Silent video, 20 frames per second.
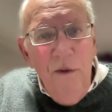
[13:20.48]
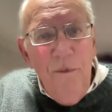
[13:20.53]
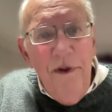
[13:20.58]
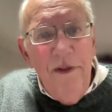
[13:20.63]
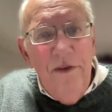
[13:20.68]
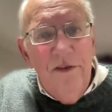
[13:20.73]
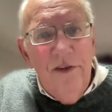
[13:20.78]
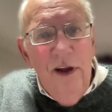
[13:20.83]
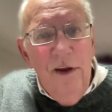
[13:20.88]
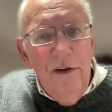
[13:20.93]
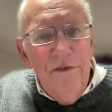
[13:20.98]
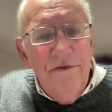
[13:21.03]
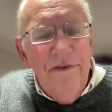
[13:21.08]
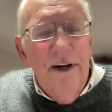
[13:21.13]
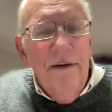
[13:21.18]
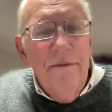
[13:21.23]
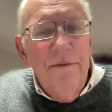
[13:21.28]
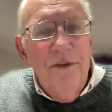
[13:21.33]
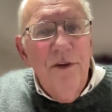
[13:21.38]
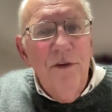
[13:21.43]
with solar
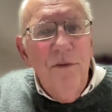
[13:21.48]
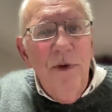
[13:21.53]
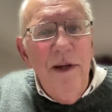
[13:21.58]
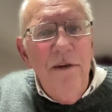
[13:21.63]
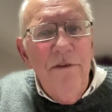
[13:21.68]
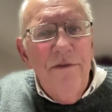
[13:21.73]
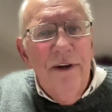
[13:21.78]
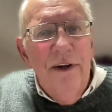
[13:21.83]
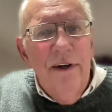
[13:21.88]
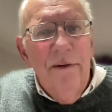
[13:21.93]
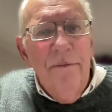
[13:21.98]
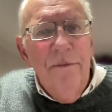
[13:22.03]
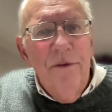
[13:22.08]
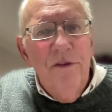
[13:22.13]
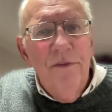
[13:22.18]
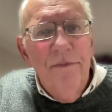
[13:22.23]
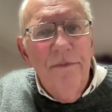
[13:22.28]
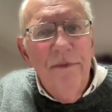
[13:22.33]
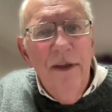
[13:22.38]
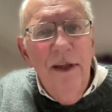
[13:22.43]
farms and wind
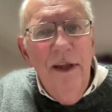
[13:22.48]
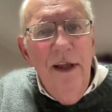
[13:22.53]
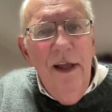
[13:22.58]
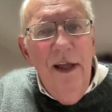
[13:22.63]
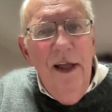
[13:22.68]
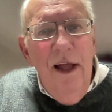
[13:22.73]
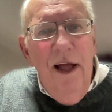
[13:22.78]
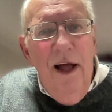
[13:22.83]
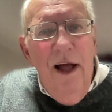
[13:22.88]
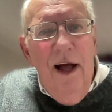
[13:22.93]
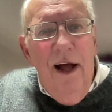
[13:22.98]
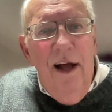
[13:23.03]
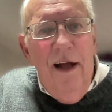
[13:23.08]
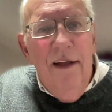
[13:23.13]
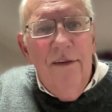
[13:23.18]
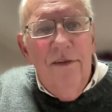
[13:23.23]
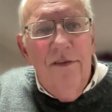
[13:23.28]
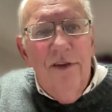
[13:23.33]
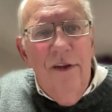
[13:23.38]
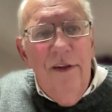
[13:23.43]
farms.
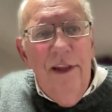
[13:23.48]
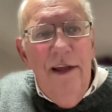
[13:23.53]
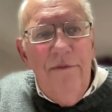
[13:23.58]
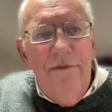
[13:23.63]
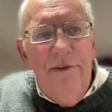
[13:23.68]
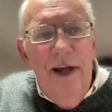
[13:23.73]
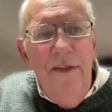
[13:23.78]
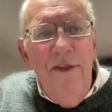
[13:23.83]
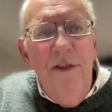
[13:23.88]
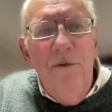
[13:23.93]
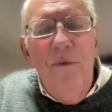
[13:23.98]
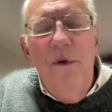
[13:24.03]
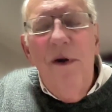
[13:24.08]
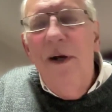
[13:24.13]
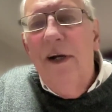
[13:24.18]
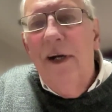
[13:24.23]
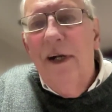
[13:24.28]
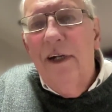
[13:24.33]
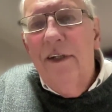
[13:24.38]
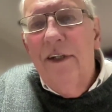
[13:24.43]
So they've done the
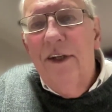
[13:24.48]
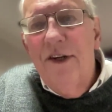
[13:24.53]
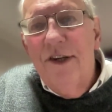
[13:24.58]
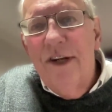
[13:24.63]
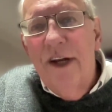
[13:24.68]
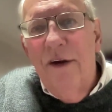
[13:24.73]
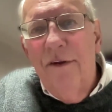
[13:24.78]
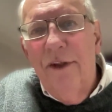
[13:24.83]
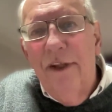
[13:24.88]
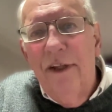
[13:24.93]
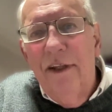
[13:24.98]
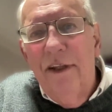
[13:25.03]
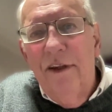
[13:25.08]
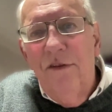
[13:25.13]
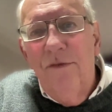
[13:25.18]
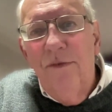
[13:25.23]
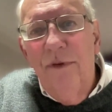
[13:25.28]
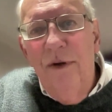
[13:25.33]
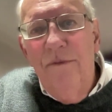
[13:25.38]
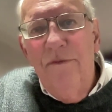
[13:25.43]
work to show that
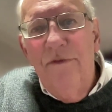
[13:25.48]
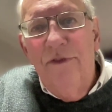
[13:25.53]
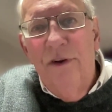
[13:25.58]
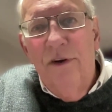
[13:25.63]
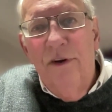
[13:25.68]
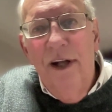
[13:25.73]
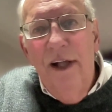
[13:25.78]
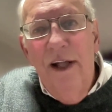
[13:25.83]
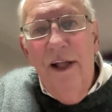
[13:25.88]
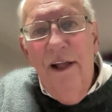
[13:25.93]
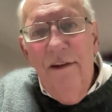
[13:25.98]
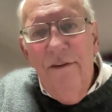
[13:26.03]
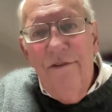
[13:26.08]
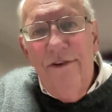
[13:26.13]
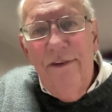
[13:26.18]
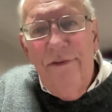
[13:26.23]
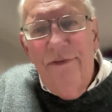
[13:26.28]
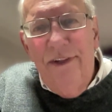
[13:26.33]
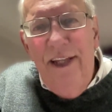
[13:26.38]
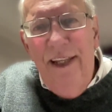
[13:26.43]
there's room for
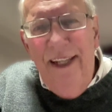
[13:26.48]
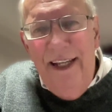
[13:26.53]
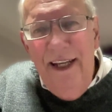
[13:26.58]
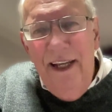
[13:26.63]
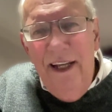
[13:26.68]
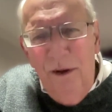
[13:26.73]
40